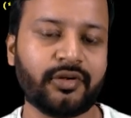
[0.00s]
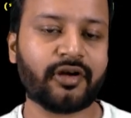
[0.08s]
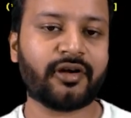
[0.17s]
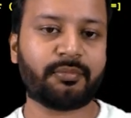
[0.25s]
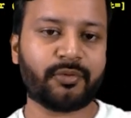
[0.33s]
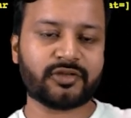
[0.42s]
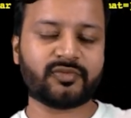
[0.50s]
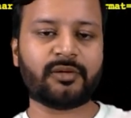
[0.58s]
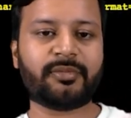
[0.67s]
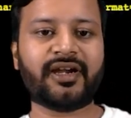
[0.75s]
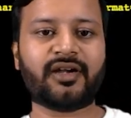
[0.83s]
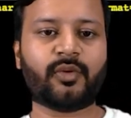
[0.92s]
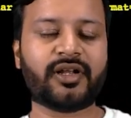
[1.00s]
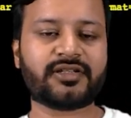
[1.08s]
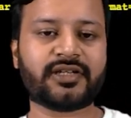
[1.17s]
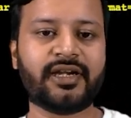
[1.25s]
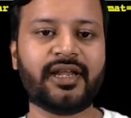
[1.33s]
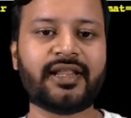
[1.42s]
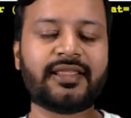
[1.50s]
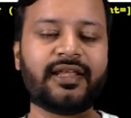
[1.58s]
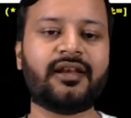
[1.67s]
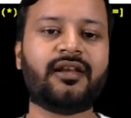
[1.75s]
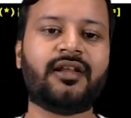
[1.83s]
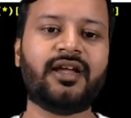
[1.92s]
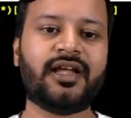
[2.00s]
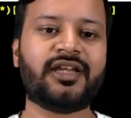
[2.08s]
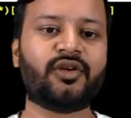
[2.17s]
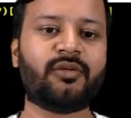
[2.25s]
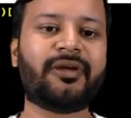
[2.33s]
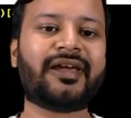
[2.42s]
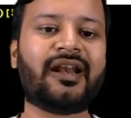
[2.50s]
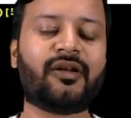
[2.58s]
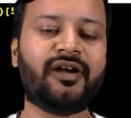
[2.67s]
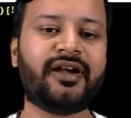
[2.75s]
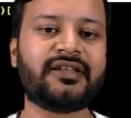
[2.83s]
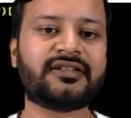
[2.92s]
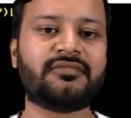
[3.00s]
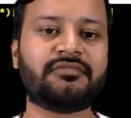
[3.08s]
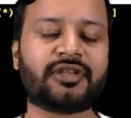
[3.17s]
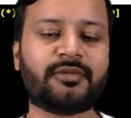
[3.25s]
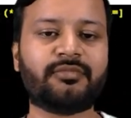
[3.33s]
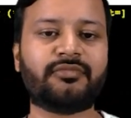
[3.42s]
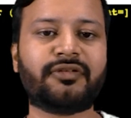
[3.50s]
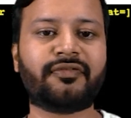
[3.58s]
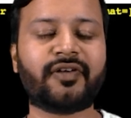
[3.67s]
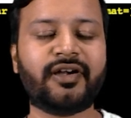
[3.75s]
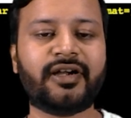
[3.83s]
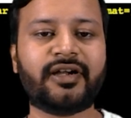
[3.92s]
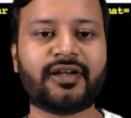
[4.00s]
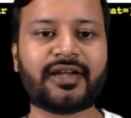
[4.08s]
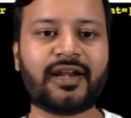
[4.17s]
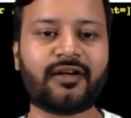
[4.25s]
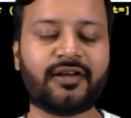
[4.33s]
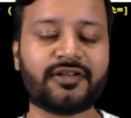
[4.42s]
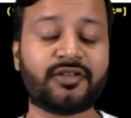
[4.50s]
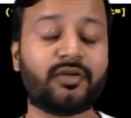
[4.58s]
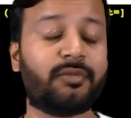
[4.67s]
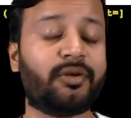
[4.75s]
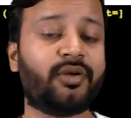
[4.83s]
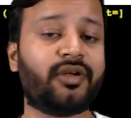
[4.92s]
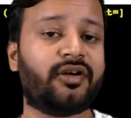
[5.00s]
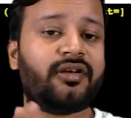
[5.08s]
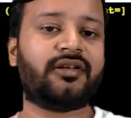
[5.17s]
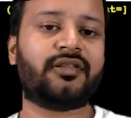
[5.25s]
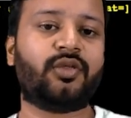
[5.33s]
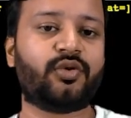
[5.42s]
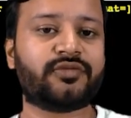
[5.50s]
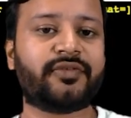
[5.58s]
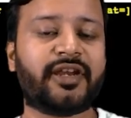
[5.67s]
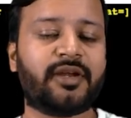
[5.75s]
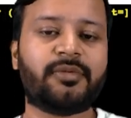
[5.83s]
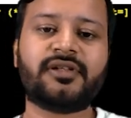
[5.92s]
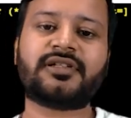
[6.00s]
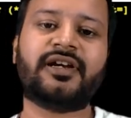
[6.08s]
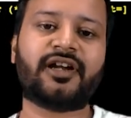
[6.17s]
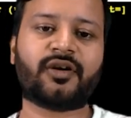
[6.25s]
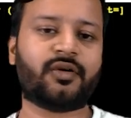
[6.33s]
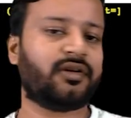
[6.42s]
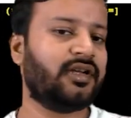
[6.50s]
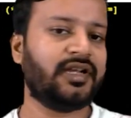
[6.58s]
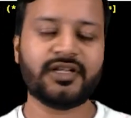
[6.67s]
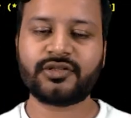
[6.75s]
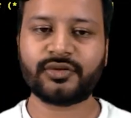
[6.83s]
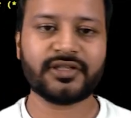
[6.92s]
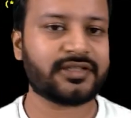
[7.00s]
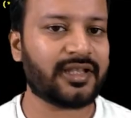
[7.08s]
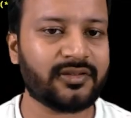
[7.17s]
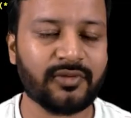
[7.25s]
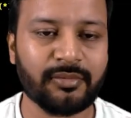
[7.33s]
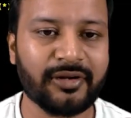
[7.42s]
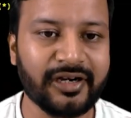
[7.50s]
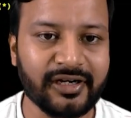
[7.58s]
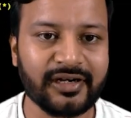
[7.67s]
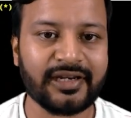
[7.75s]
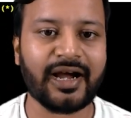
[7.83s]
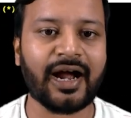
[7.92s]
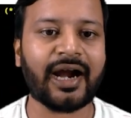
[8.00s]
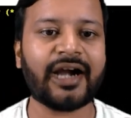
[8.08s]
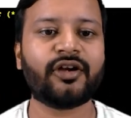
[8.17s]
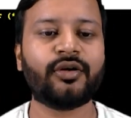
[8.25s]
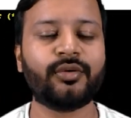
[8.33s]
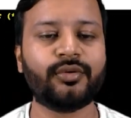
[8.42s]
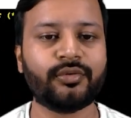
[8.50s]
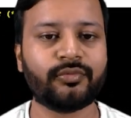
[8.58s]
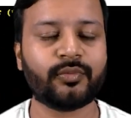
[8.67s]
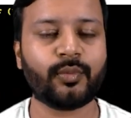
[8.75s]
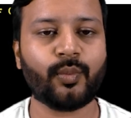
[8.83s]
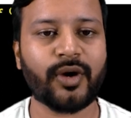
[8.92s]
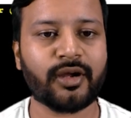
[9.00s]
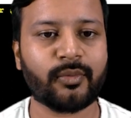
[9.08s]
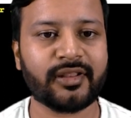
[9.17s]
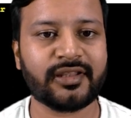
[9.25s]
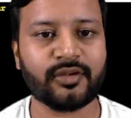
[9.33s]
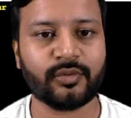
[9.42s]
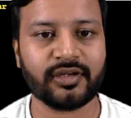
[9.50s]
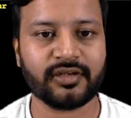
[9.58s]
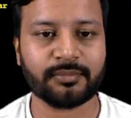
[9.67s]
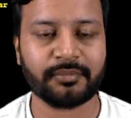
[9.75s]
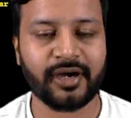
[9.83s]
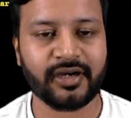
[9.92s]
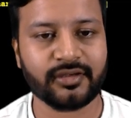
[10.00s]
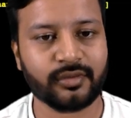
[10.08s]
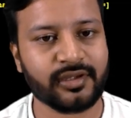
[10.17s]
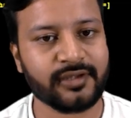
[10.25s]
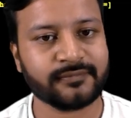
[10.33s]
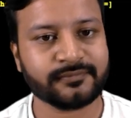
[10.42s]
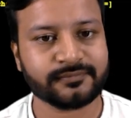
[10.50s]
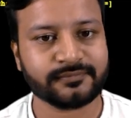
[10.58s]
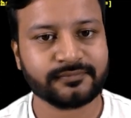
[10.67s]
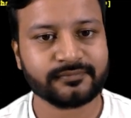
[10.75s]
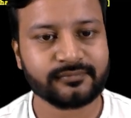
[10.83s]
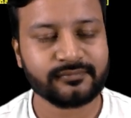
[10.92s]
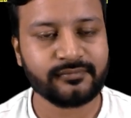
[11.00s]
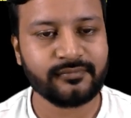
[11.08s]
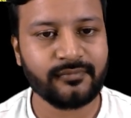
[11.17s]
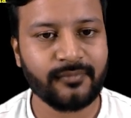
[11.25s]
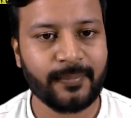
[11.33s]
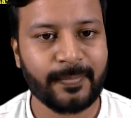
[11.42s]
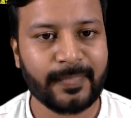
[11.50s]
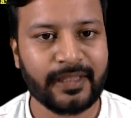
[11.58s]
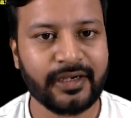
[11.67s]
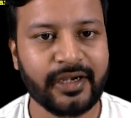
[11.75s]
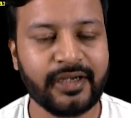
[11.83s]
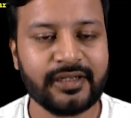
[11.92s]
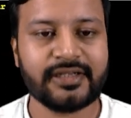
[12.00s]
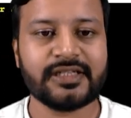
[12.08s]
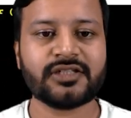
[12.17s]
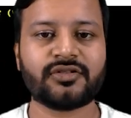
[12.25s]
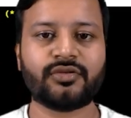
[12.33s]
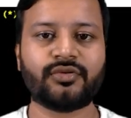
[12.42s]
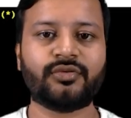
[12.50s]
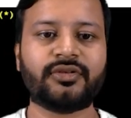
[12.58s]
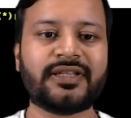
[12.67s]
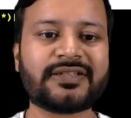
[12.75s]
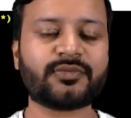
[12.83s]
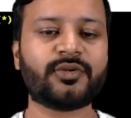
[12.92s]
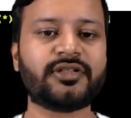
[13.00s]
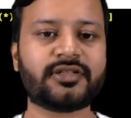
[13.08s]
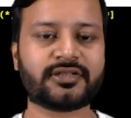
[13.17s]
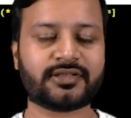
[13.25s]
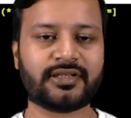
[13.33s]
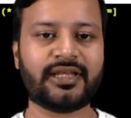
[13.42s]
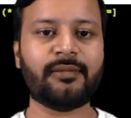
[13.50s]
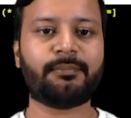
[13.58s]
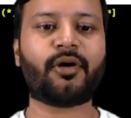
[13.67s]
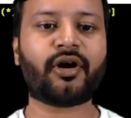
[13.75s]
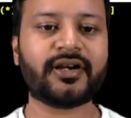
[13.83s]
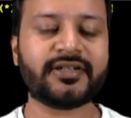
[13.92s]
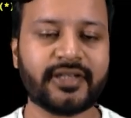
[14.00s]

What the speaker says: input will be at one side, and then you'll be calculating some different calculation you'll be doing on those variables later on. So these things will be literally hard to work with the union part, okay, right? So this was the important